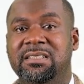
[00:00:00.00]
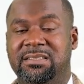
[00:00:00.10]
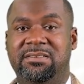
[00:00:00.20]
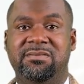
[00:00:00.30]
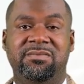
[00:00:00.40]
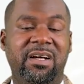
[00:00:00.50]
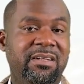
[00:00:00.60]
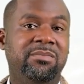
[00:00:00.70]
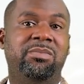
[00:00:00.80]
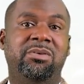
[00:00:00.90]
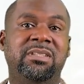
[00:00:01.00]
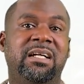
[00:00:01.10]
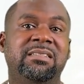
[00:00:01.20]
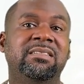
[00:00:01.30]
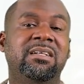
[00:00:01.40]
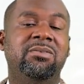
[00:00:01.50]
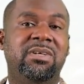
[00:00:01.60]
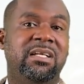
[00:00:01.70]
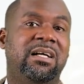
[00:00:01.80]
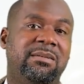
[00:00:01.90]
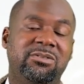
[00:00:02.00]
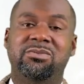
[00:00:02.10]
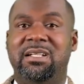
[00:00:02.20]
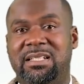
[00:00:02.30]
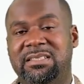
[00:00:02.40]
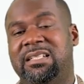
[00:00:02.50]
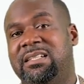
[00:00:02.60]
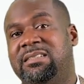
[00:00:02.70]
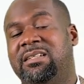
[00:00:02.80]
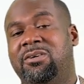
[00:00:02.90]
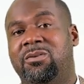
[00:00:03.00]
is very important when it comes to understanding the